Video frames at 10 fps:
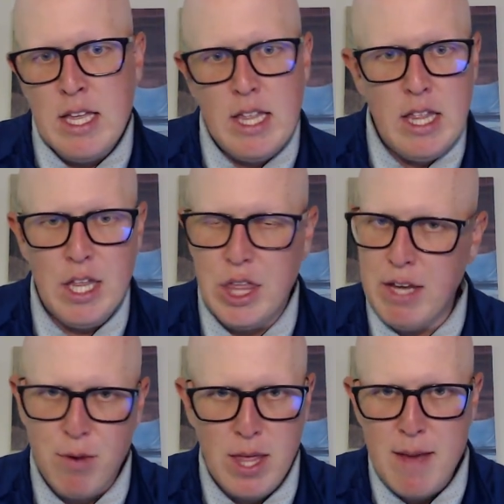the thing
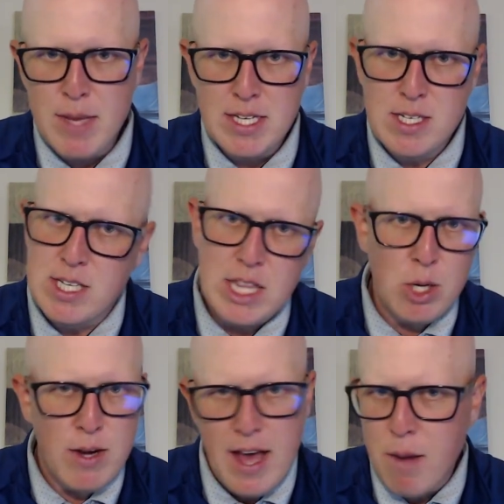for them is that they're
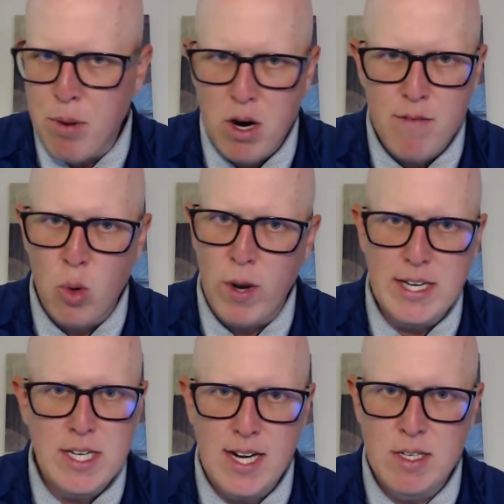not a part of a White
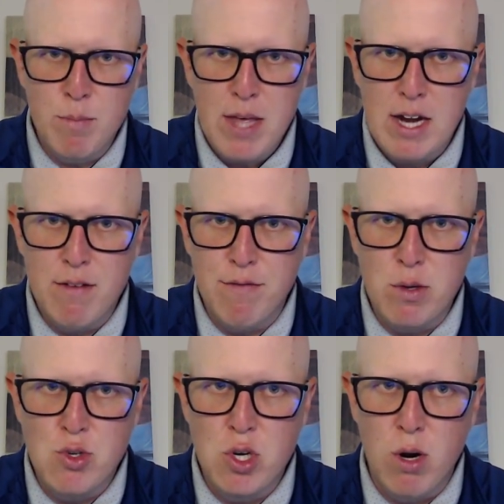Sox competitive
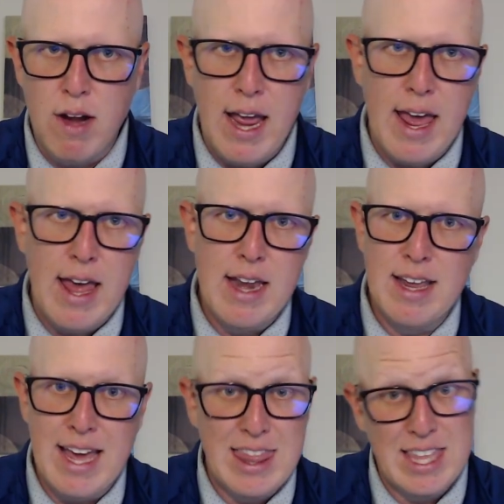future. And
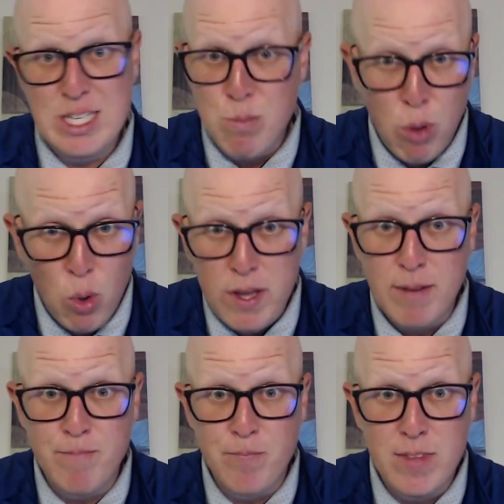at this point,
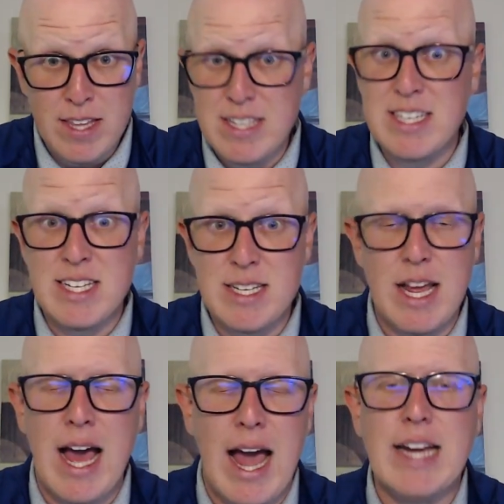and this is,
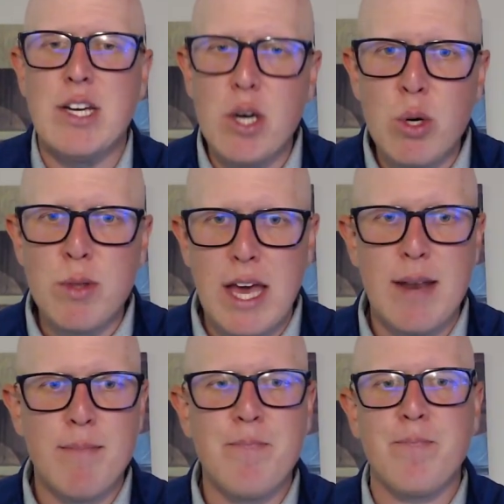I know that
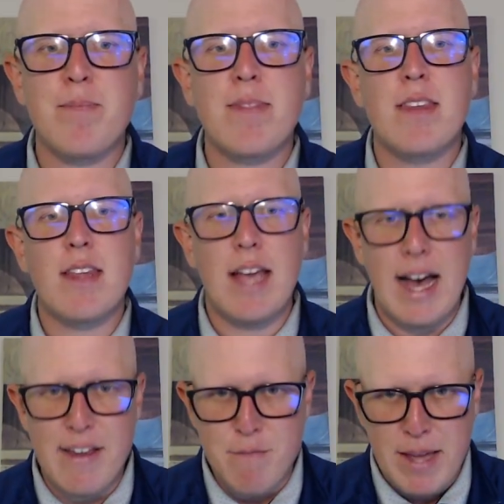
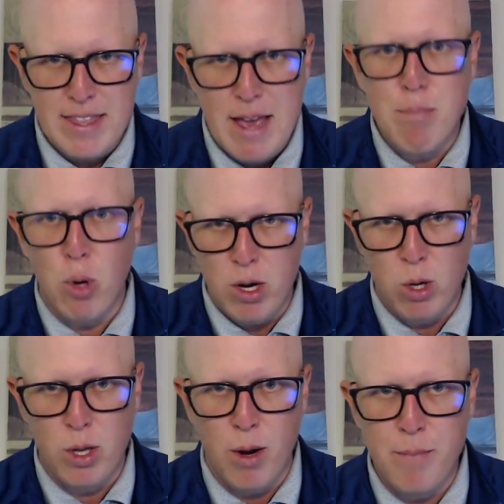I've made that point earlier,